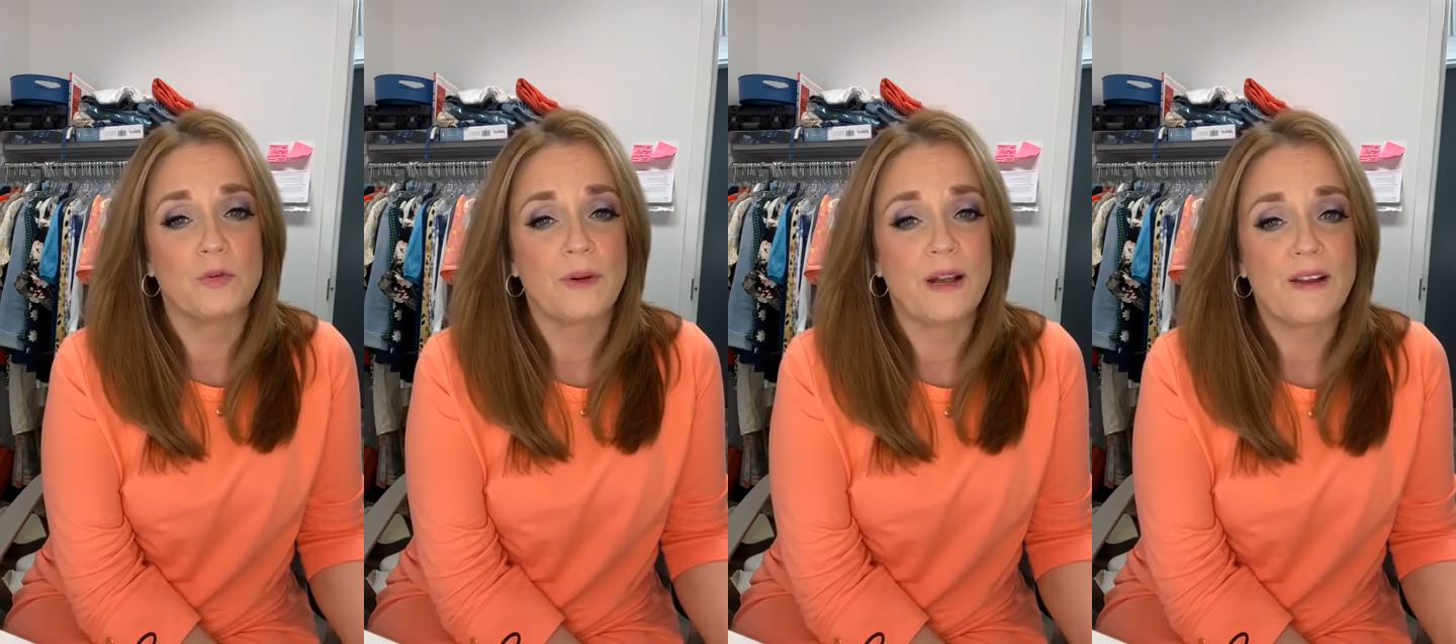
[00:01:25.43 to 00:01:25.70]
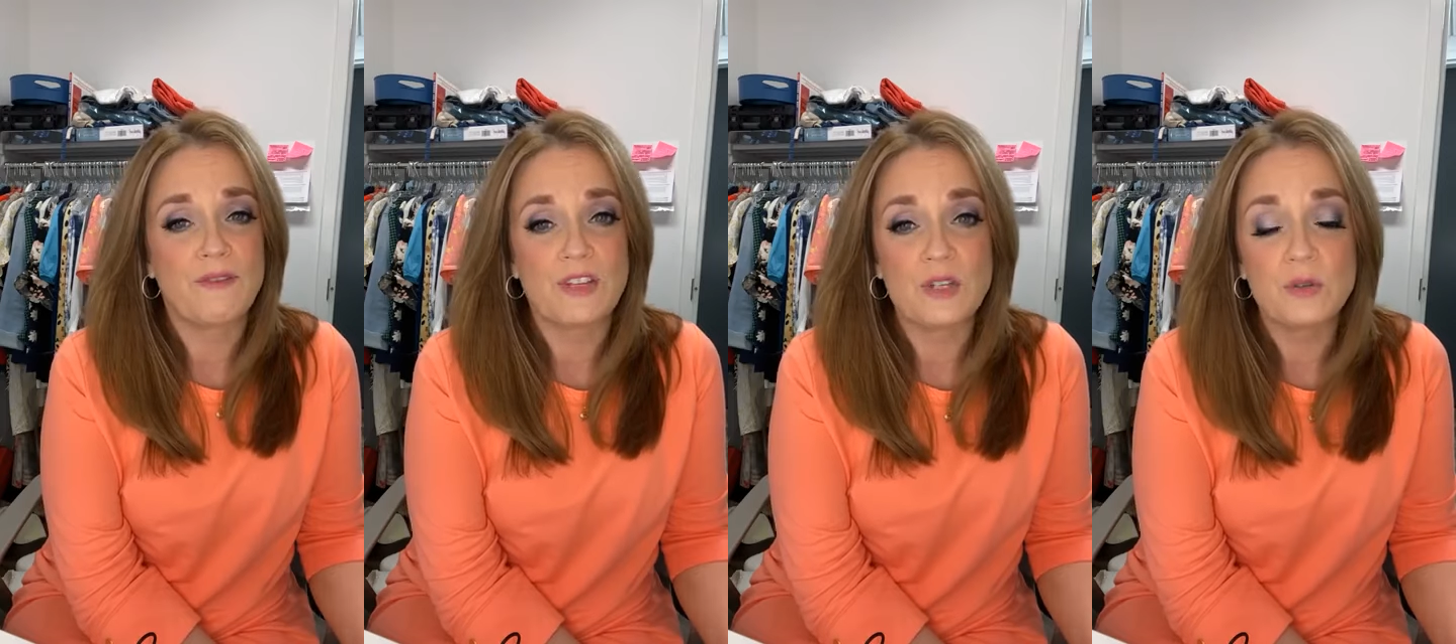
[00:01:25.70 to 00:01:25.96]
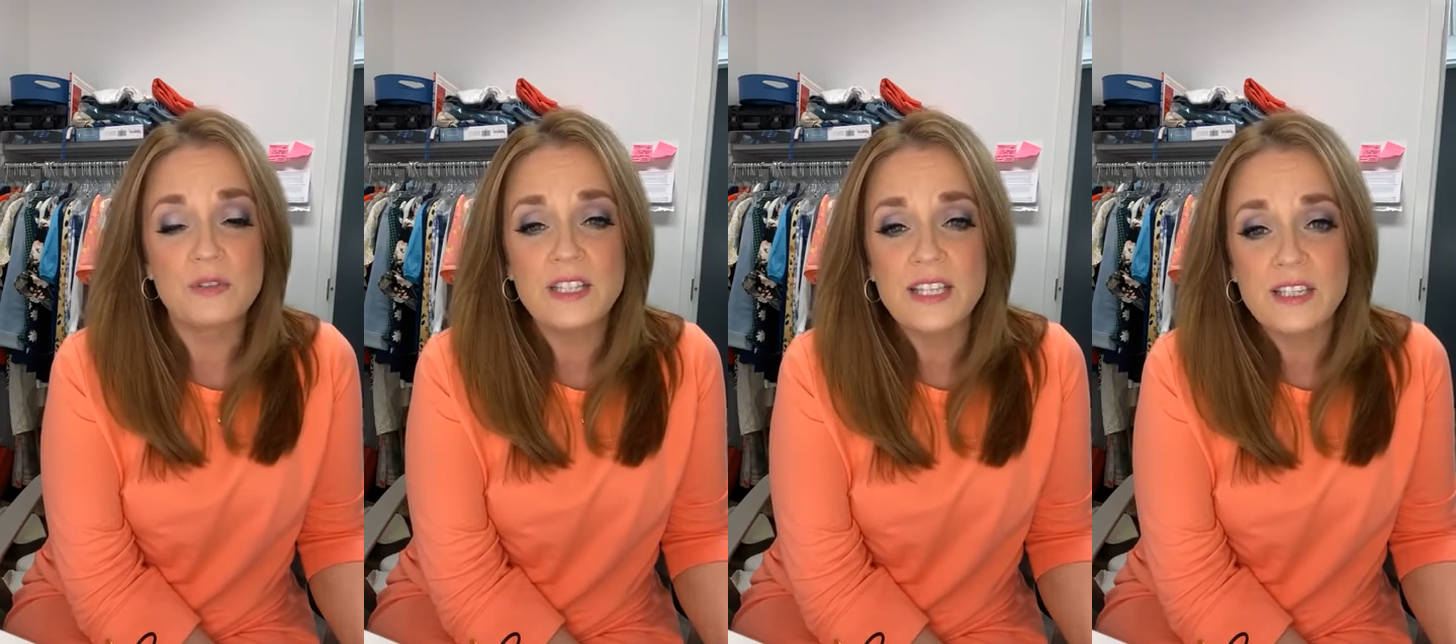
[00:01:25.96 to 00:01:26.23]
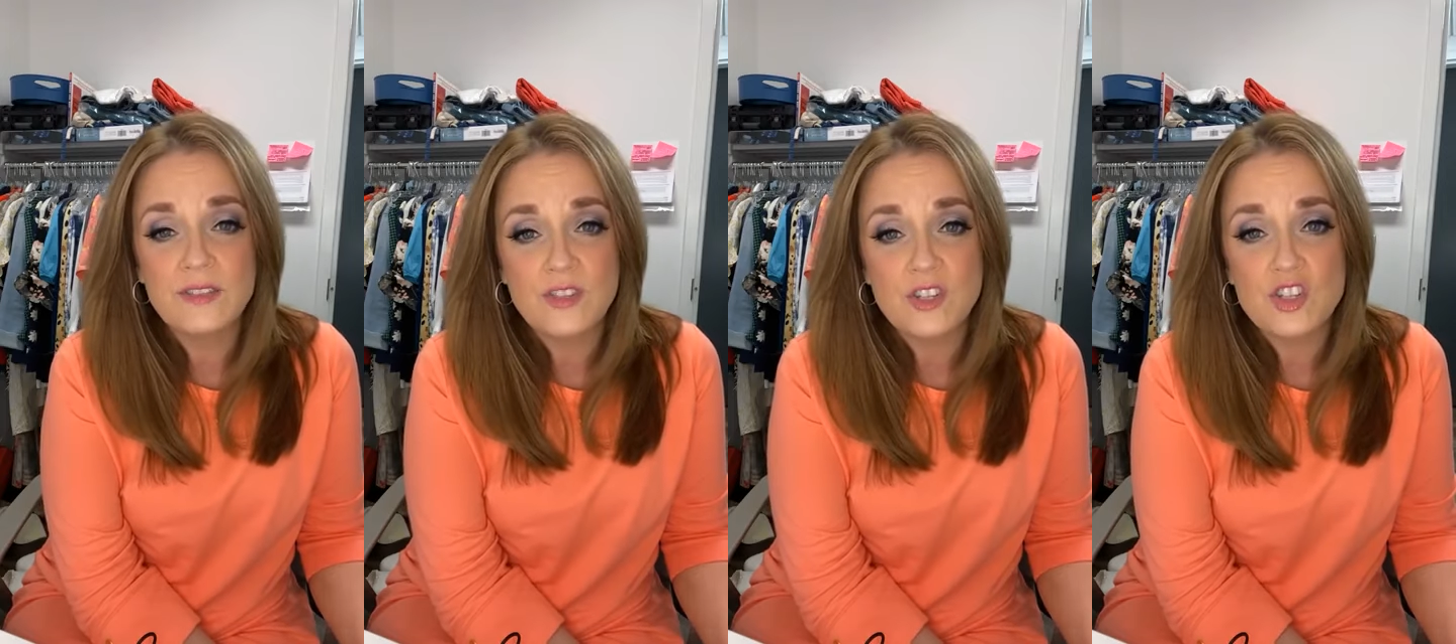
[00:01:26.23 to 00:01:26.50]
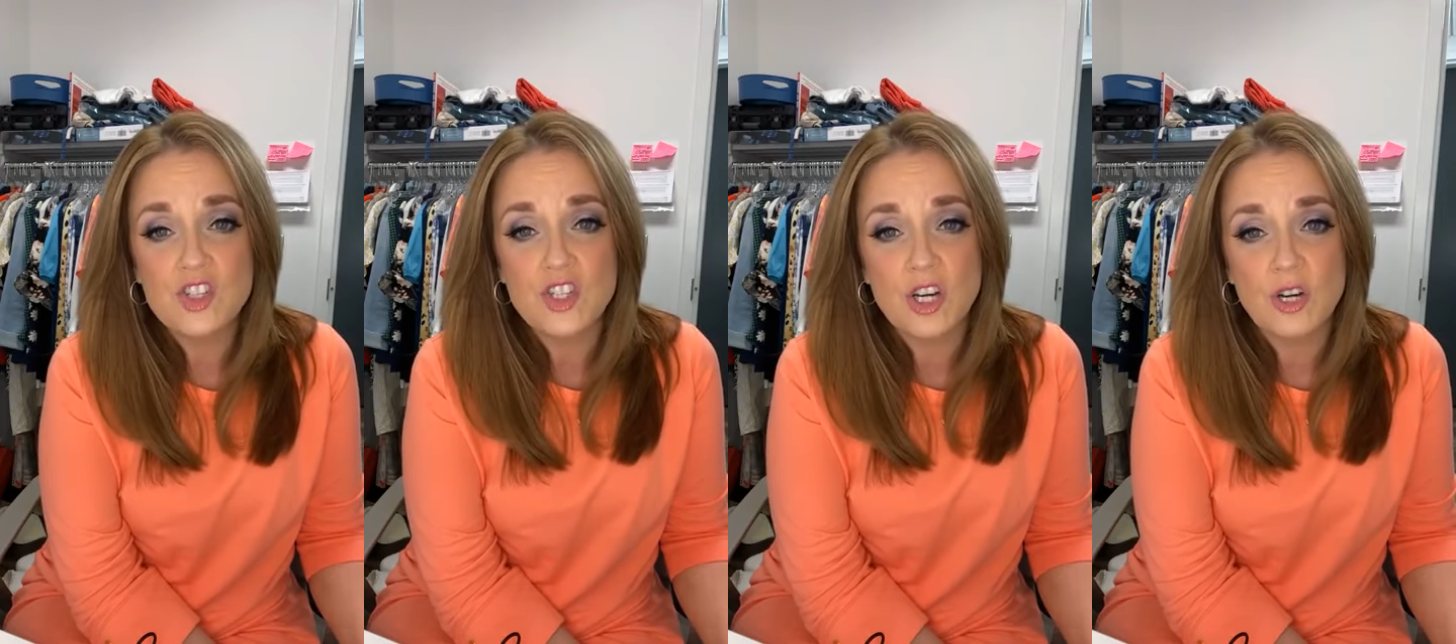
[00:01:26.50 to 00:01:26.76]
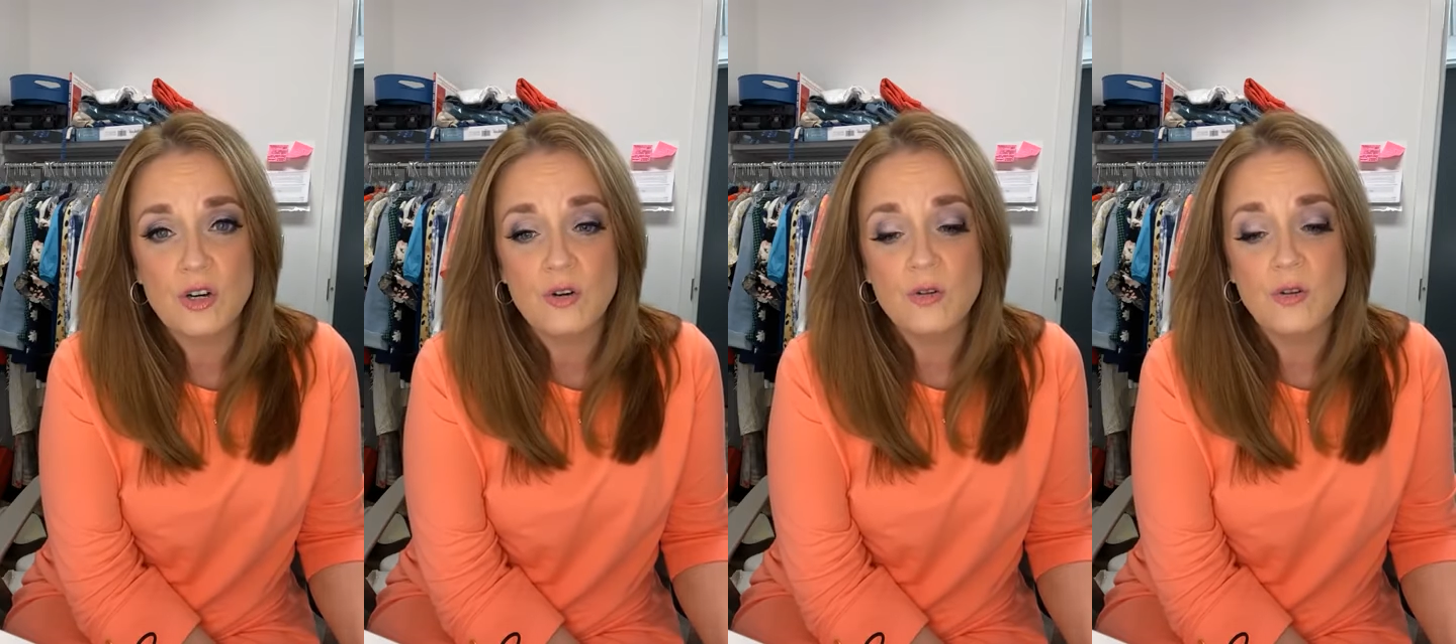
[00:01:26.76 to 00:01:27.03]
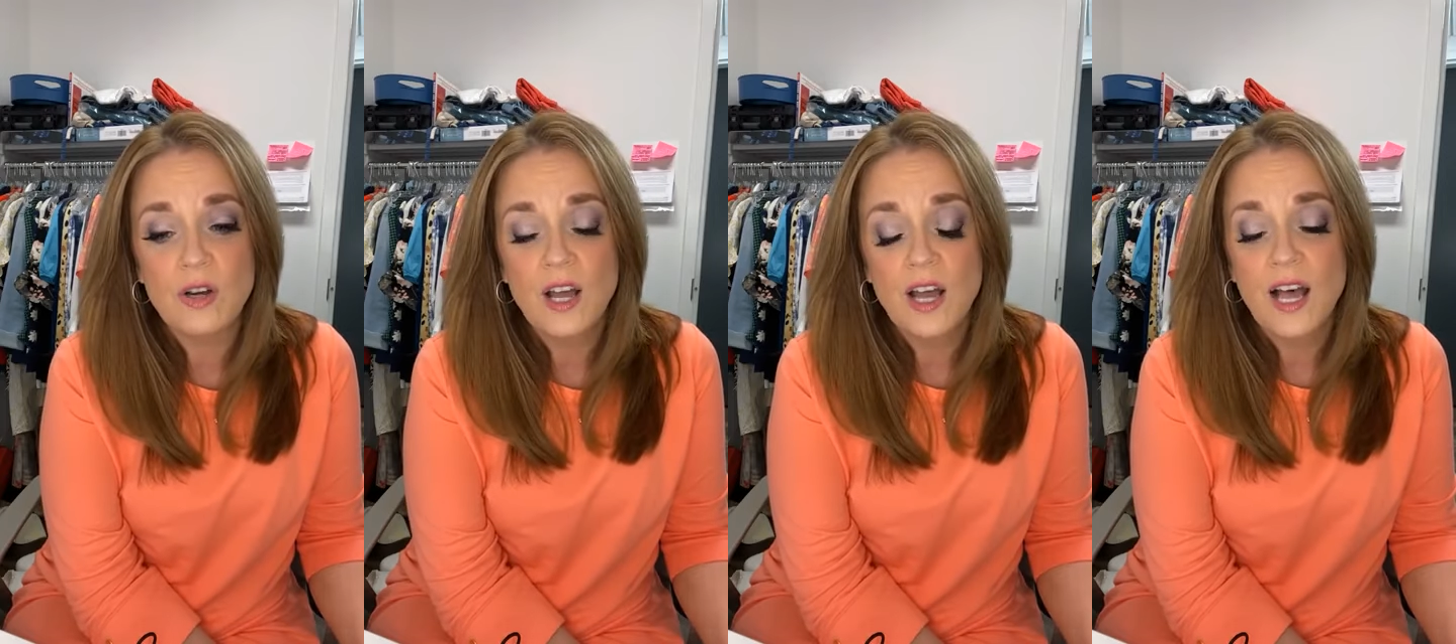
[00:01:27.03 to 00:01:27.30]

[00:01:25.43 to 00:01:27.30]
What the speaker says: ravioli in the show.